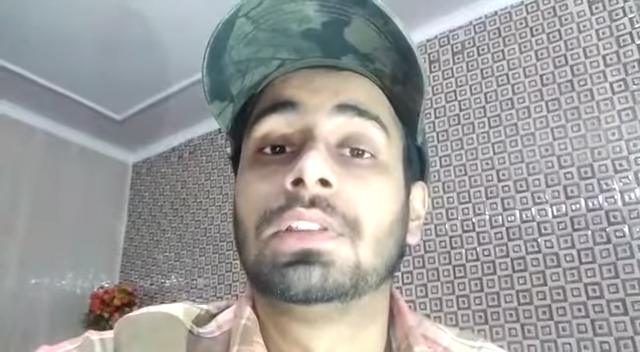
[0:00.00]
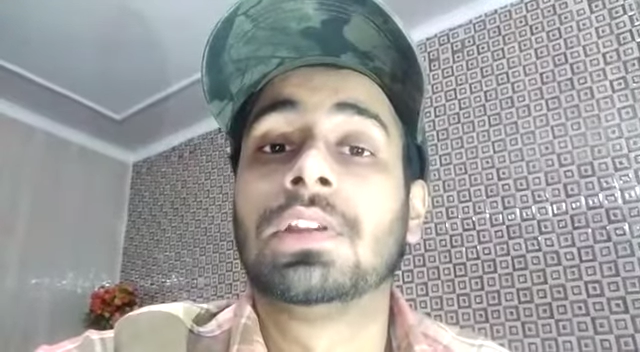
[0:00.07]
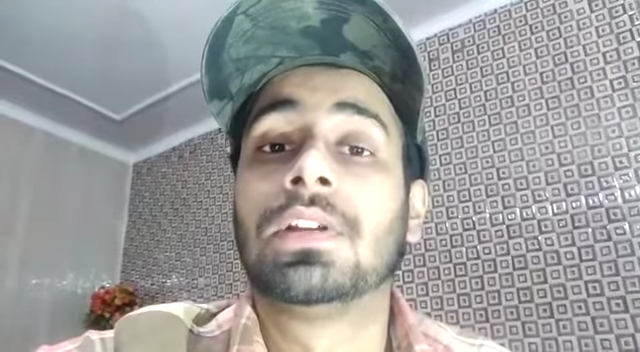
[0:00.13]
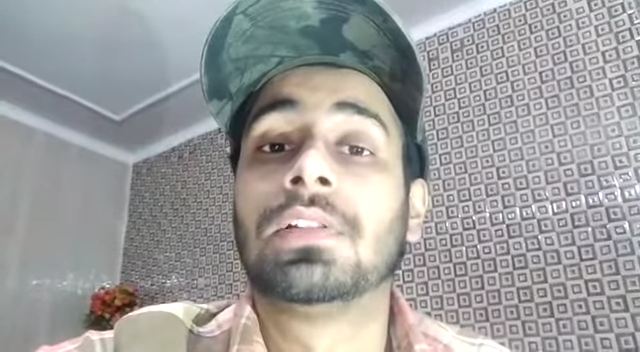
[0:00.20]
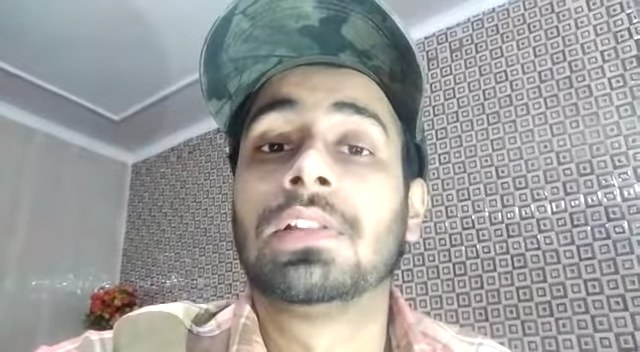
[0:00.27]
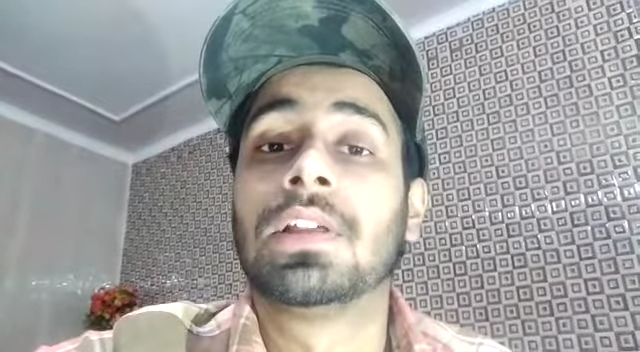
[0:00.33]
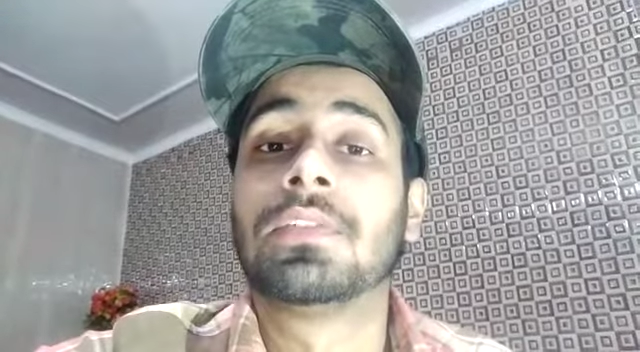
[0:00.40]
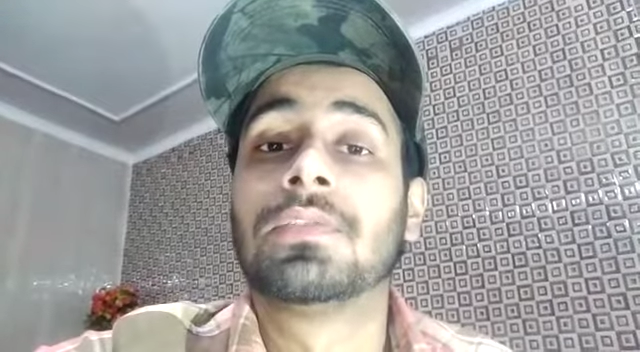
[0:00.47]
their
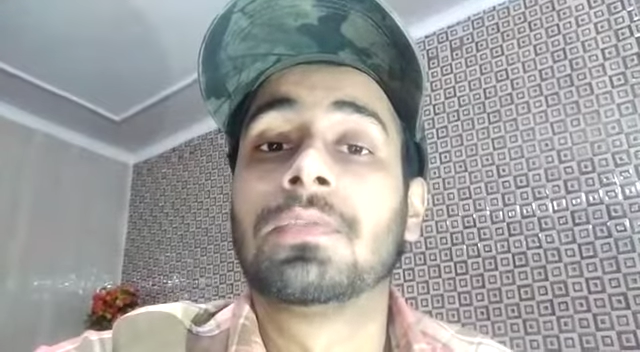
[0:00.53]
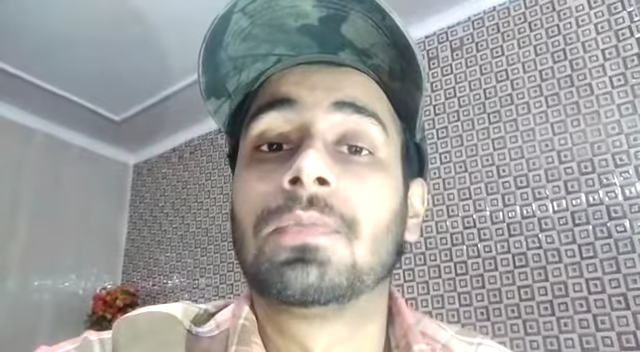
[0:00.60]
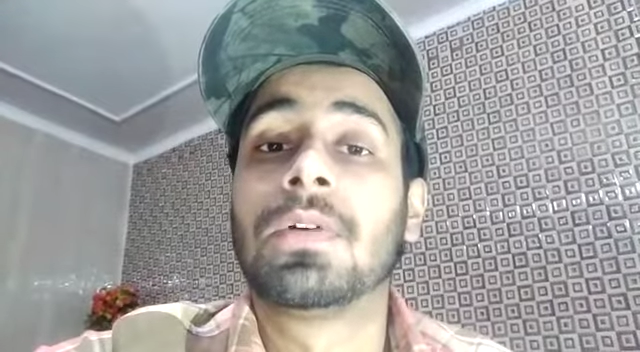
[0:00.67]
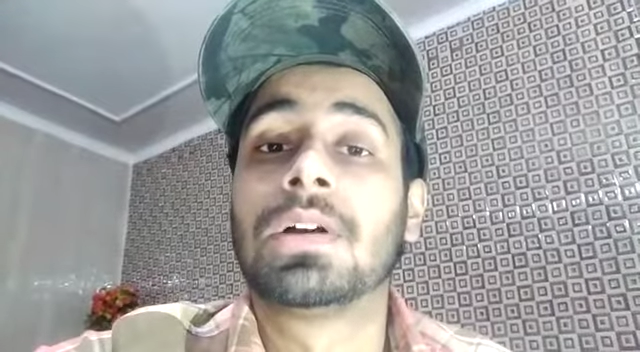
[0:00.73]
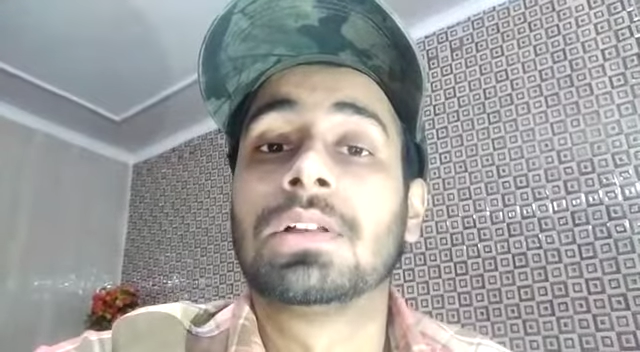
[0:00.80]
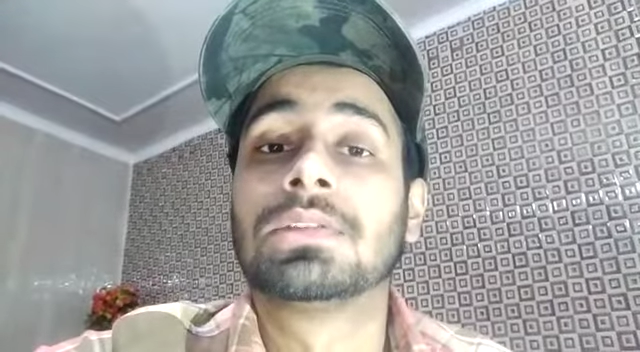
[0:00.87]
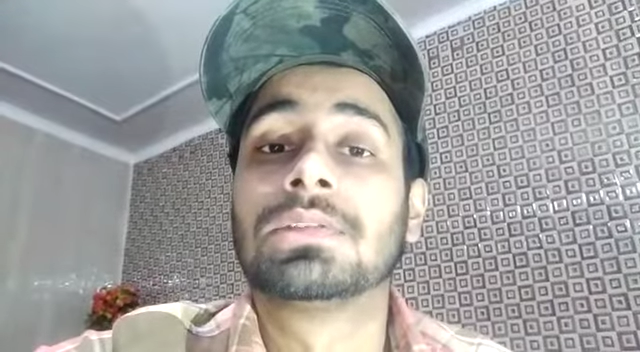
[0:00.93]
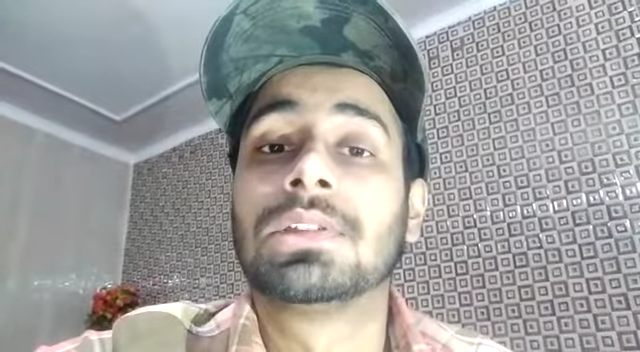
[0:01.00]
loved
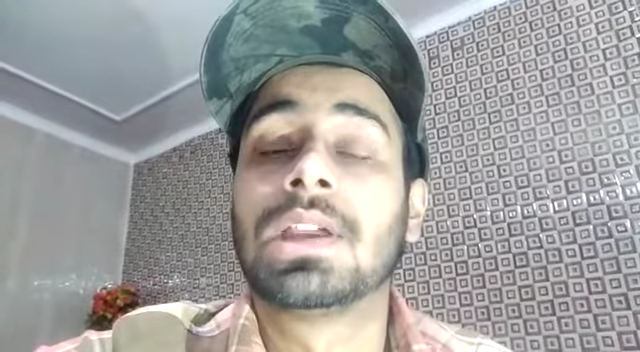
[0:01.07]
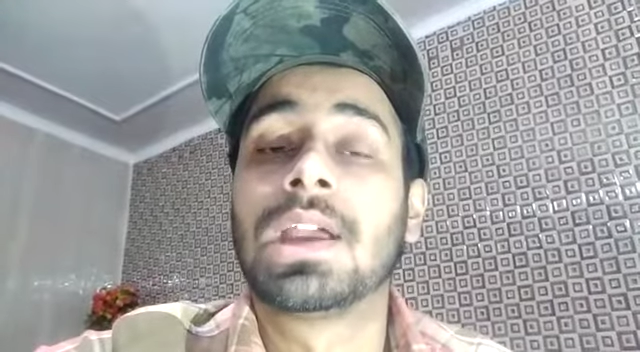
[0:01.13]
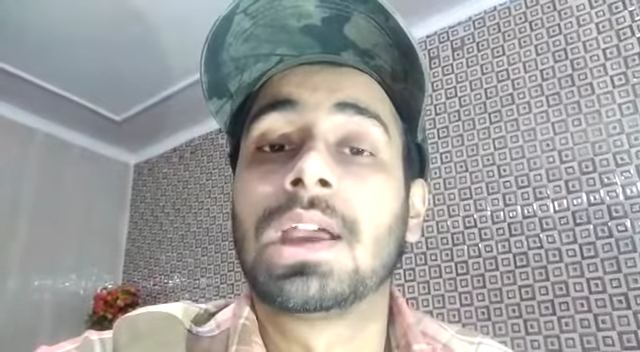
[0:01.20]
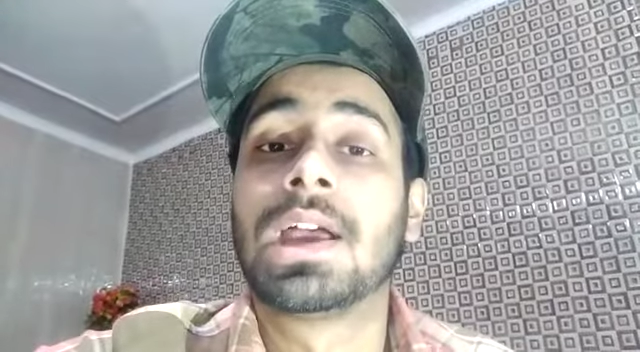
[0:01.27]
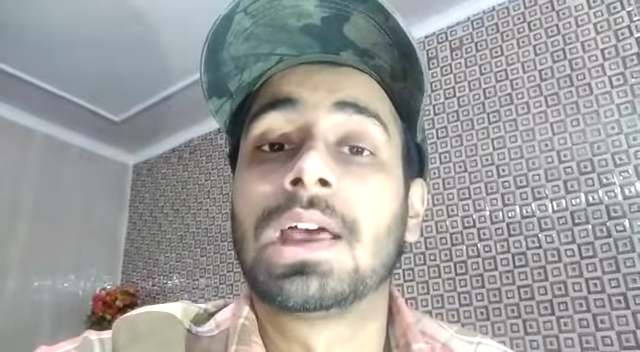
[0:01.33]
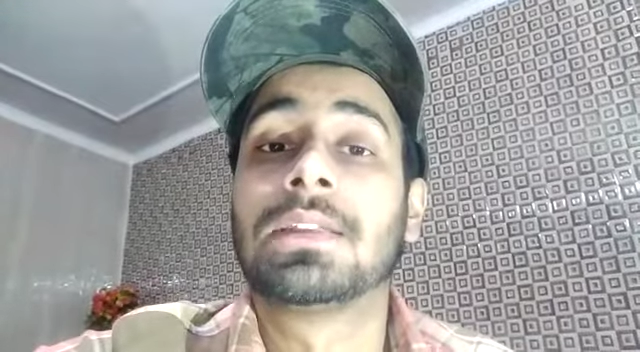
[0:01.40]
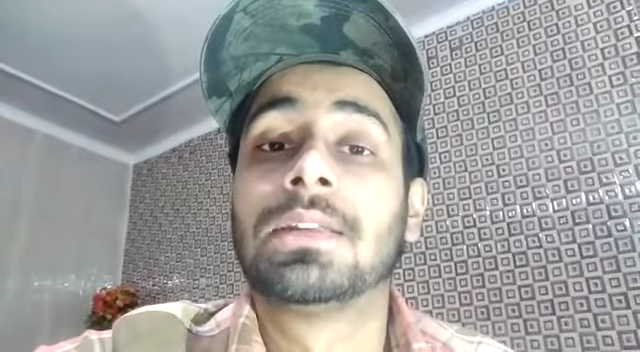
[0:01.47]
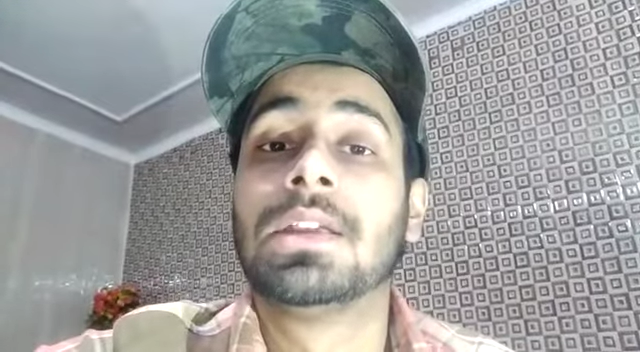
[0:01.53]
ones
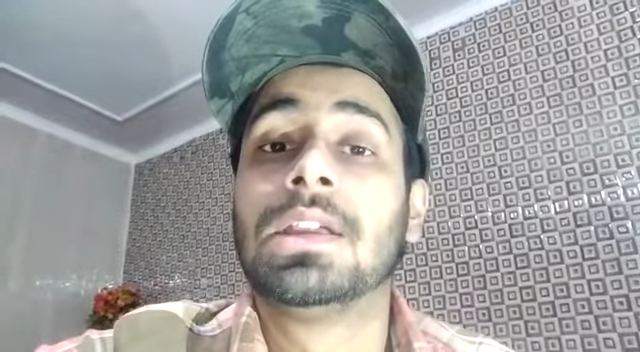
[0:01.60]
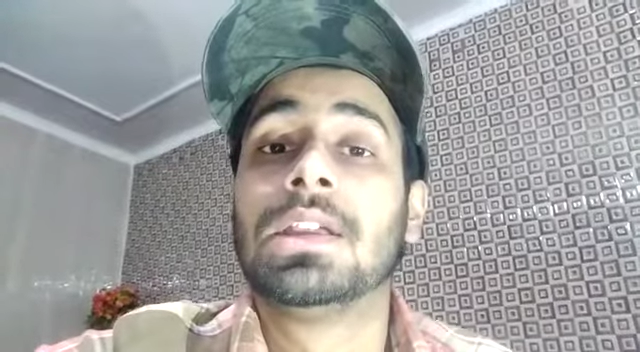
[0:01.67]
and